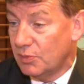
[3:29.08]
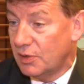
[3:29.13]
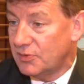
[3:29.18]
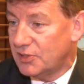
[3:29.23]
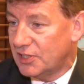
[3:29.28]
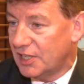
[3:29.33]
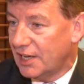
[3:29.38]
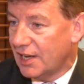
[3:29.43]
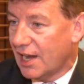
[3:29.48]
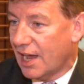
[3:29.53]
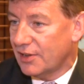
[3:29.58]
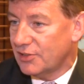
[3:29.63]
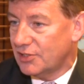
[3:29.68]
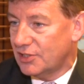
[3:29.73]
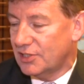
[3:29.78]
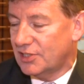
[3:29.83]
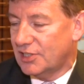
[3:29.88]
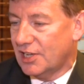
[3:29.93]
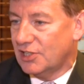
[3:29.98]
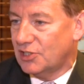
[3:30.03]
We've seen how
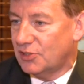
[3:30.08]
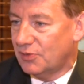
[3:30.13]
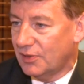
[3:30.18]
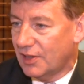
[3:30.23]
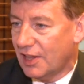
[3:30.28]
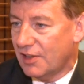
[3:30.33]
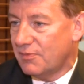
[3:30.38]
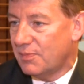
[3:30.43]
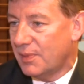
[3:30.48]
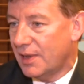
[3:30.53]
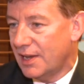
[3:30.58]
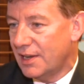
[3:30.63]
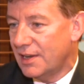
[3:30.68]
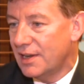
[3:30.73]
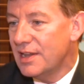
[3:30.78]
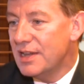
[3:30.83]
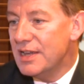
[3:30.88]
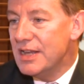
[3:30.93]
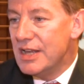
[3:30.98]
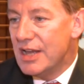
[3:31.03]
successful they've been
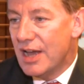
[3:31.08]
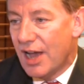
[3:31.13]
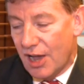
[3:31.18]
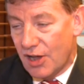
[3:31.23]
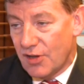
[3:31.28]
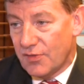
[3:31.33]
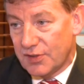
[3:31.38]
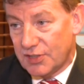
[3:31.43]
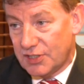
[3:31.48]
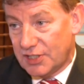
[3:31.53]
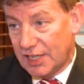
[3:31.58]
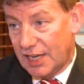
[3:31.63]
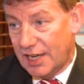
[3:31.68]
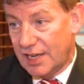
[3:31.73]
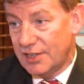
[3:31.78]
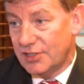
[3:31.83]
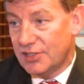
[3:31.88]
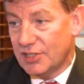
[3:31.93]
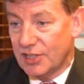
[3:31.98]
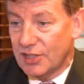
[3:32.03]

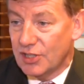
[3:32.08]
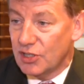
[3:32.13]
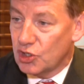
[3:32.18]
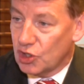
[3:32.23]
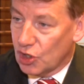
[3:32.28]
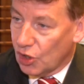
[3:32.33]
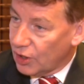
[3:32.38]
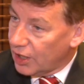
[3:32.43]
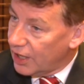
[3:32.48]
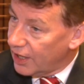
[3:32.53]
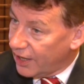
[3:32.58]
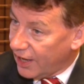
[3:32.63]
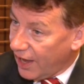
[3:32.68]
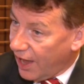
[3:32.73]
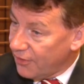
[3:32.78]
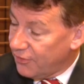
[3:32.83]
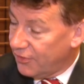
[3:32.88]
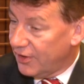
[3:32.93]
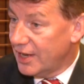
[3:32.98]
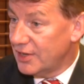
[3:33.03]
overseas, and the chocolate
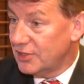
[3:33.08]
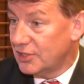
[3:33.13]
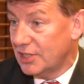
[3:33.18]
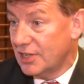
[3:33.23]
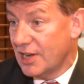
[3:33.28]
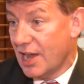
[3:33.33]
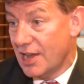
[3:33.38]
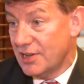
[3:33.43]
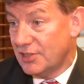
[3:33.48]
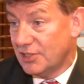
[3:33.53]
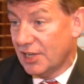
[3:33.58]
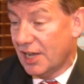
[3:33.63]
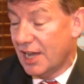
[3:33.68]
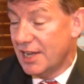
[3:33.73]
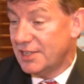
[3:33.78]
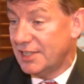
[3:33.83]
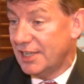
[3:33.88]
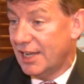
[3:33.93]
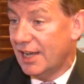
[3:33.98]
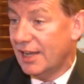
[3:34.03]
cafe is a nice
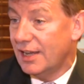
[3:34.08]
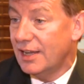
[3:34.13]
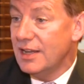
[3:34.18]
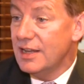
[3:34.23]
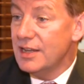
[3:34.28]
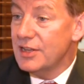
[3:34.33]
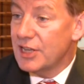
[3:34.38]
idea.